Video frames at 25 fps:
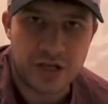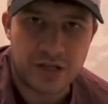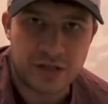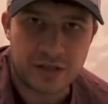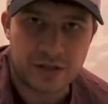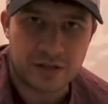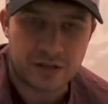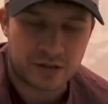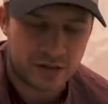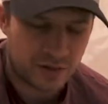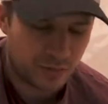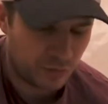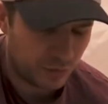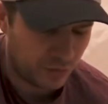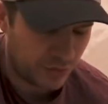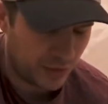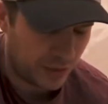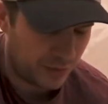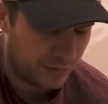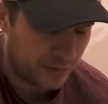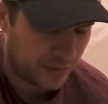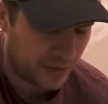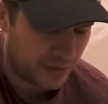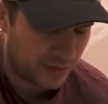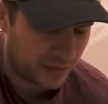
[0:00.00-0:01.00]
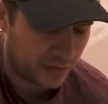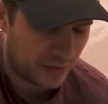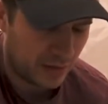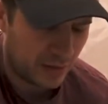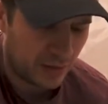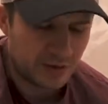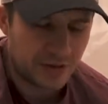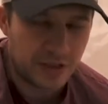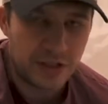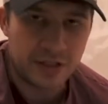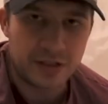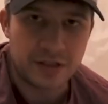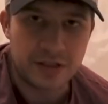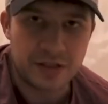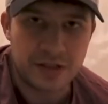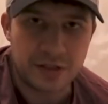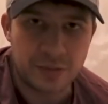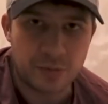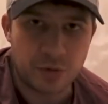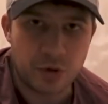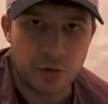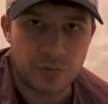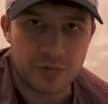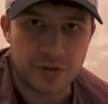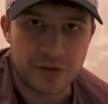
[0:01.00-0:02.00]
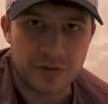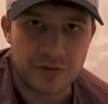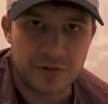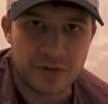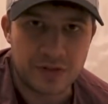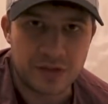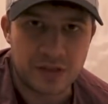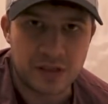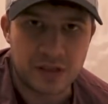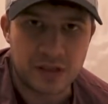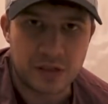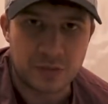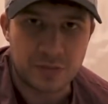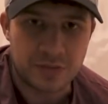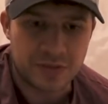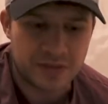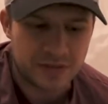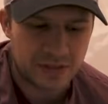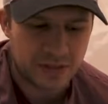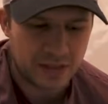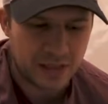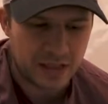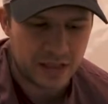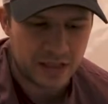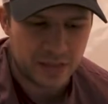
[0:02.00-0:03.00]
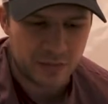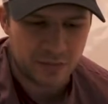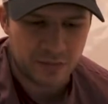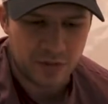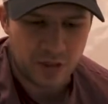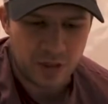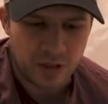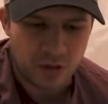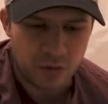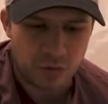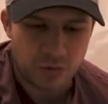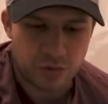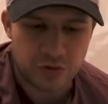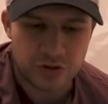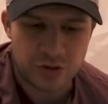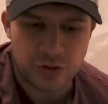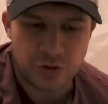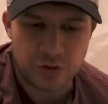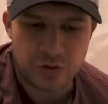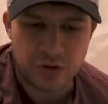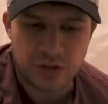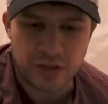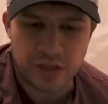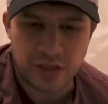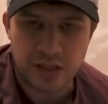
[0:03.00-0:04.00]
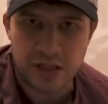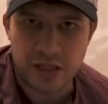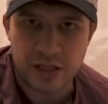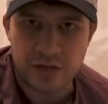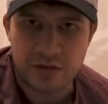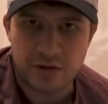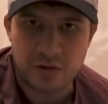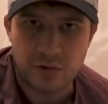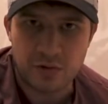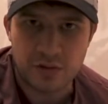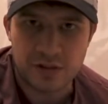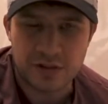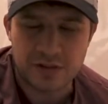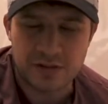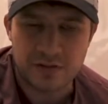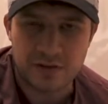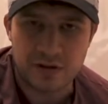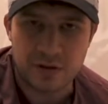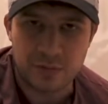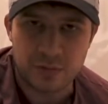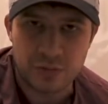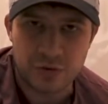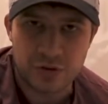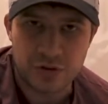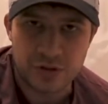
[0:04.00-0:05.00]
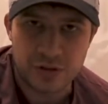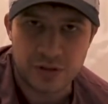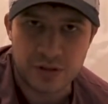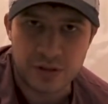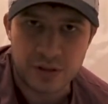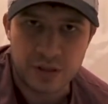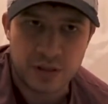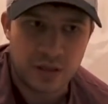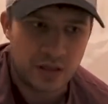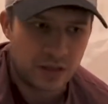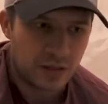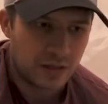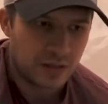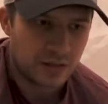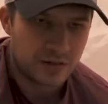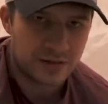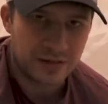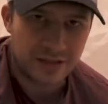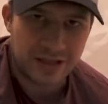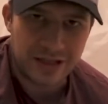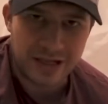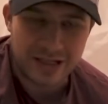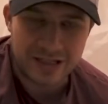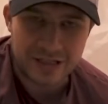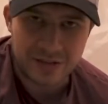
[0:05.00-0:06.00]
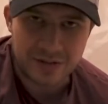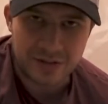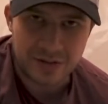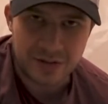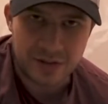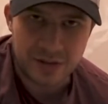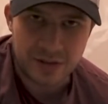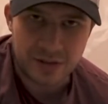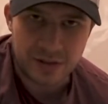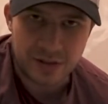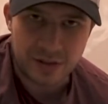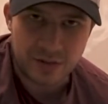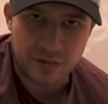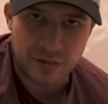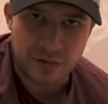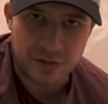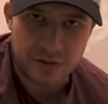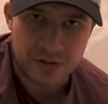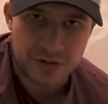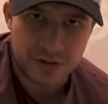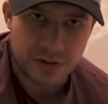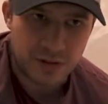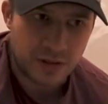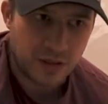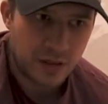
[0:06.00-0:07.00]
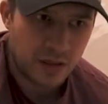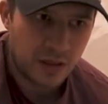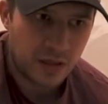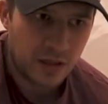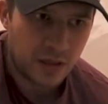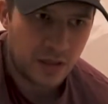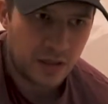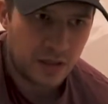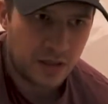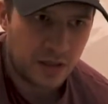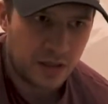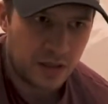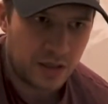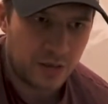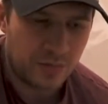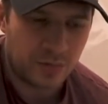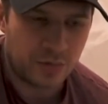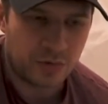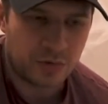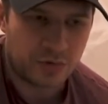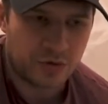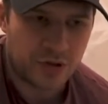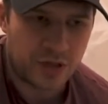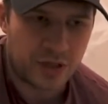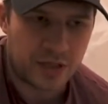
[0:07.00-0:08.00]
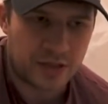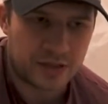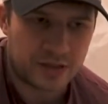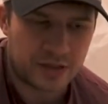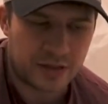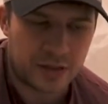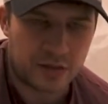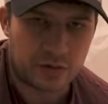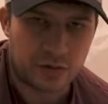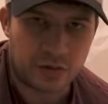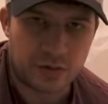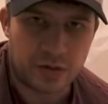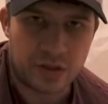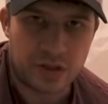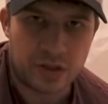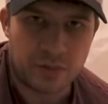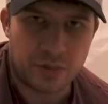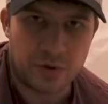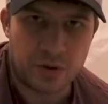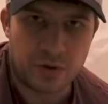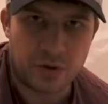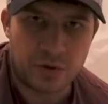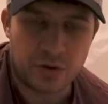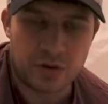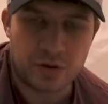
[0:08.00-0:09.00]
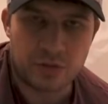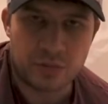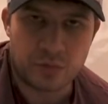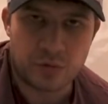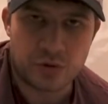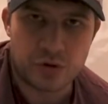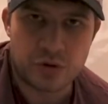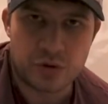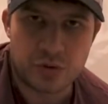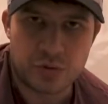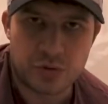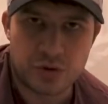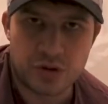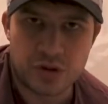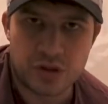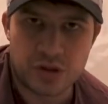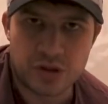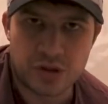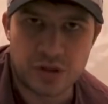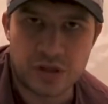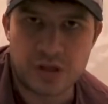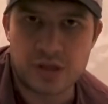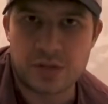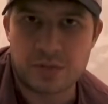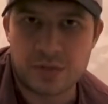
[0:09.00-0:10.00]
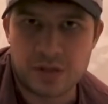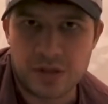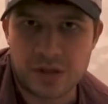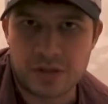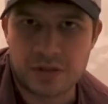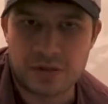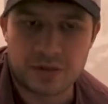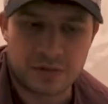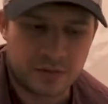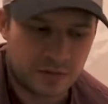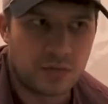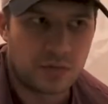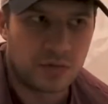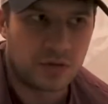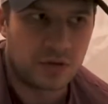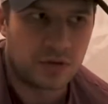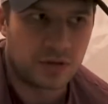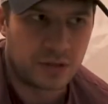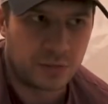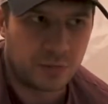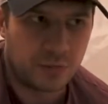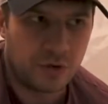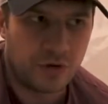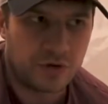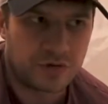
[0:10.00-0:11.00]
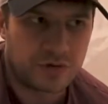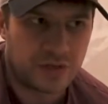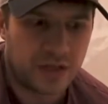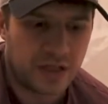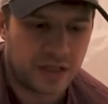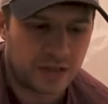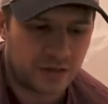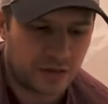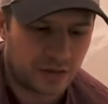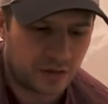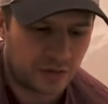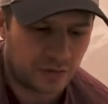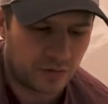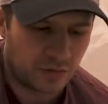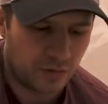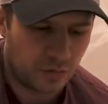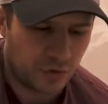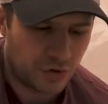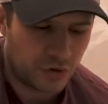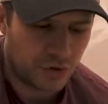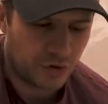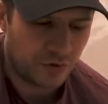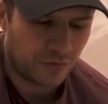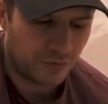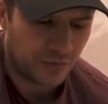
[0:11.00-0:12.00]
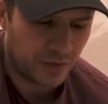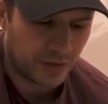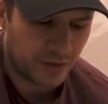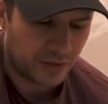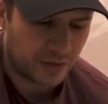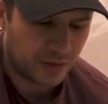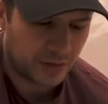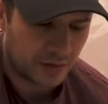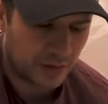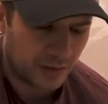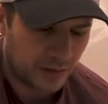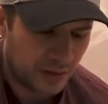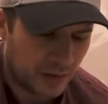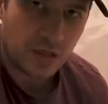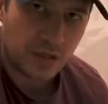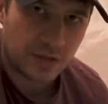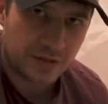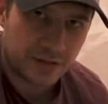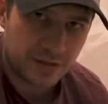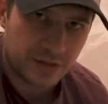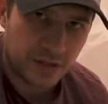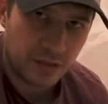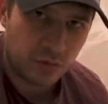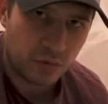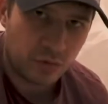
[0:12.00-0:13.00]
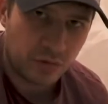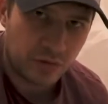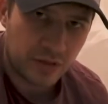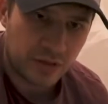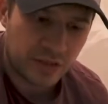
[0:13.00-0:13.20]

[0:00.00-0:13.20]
nail sizes, how they work with that given work site, wall, and ceiling material, and then you'll know what length to buy. I think it's more beneficial you not wasting money buying the nails that you don't need.